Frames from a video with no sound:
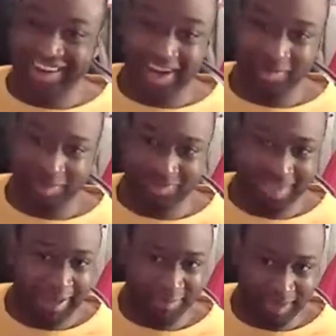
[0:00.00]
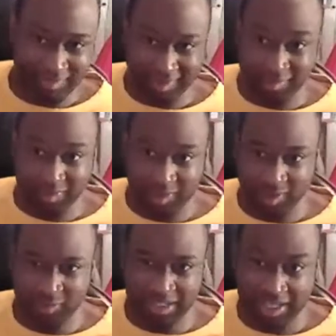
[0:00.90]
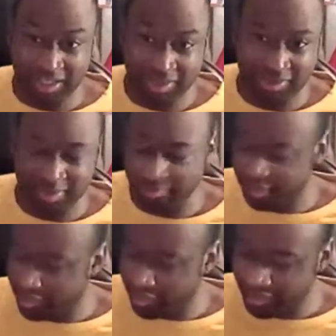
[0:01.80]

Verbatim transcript: Almost stabbed myself, but you know, we getting somewhere.